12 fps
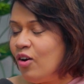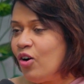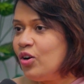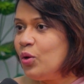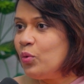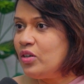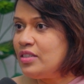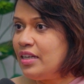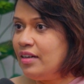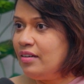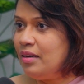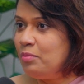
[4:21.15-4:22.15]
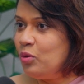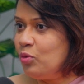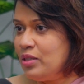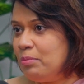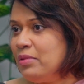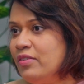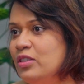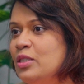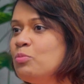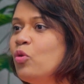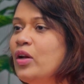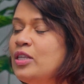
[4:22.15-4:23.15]
or do you want to send them to something which
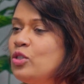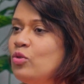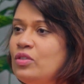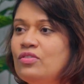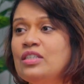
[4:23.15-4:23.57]
is more exclusive,